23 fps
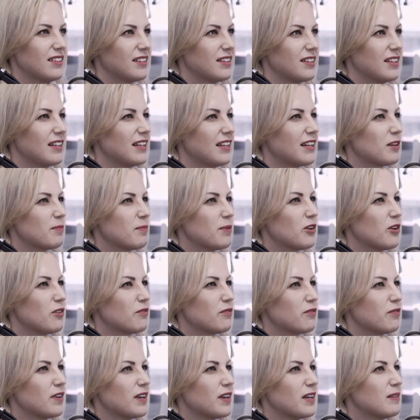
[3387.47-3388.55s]
little bit
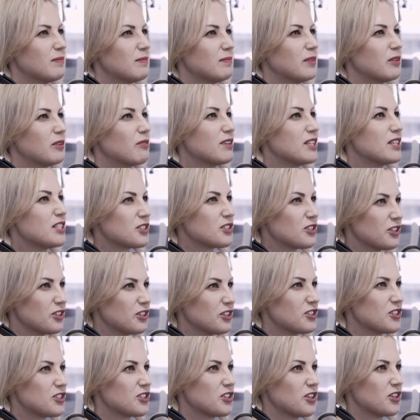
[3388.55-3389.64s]
of
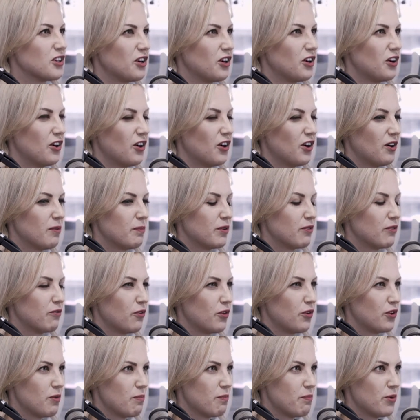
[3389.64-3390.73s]
research
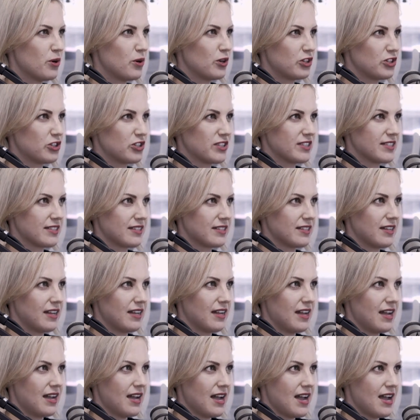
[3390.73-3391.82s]
before you purchase
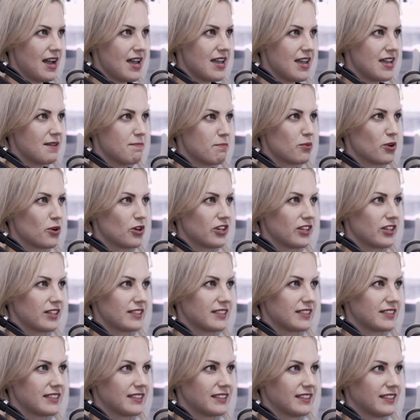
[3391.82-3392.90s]
a
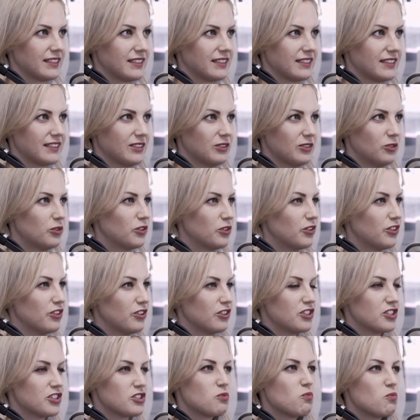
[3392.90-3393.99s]
product, or do you
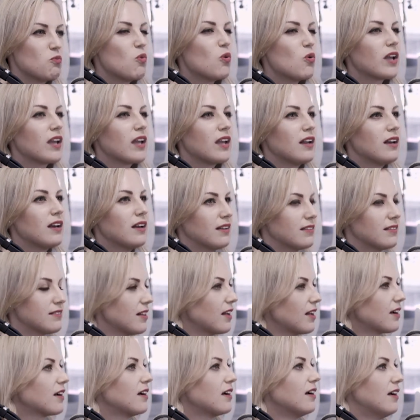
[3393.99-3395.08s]
just walk in and it's
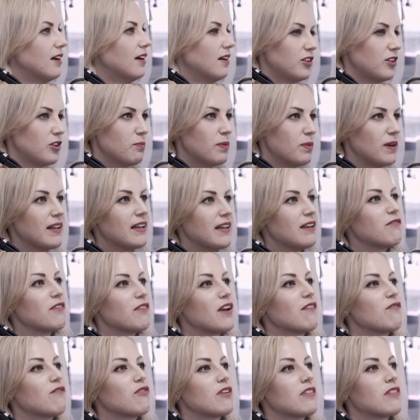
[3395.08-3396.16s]
like you believe
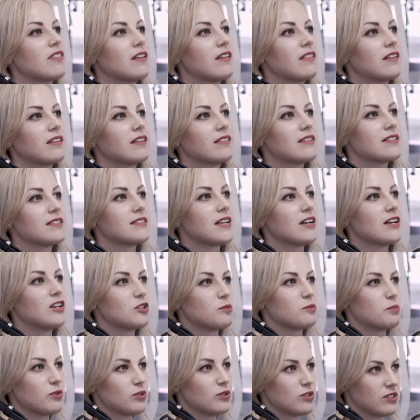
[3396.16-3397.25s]
everything that the
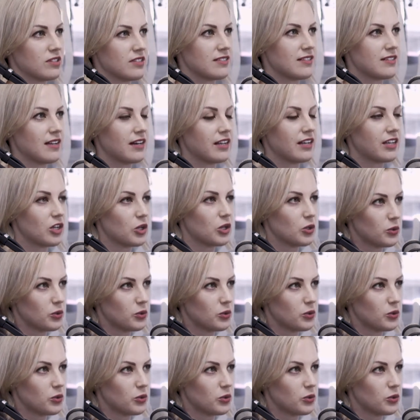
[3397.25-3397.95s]
salesperson is telling you?